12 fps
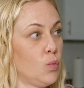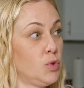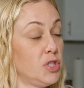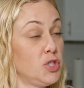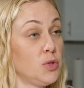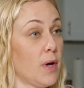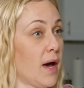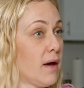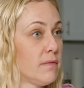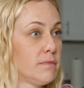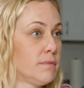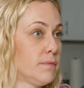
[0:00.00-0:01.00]
Did you
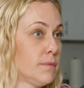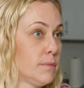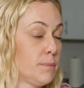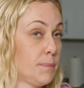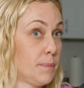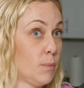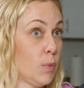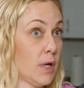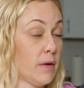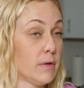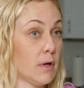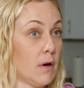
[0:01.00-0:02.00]
have what
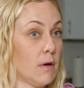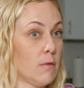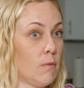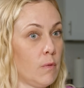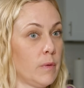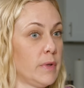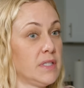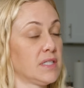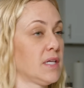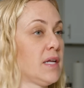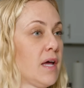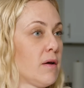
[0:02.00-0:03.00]
I would call, what we'd
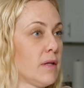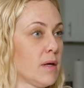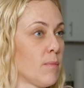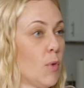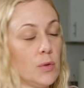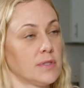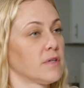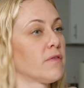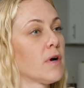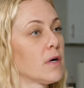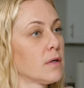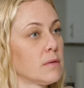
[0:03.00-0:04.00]
say now, like most of
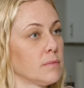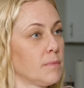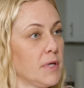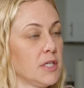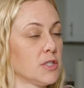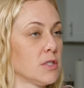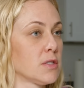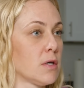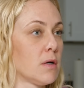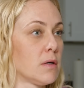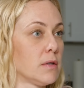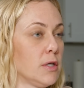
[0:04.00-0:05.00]
our patients
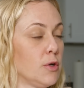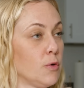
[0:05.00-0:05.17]
are,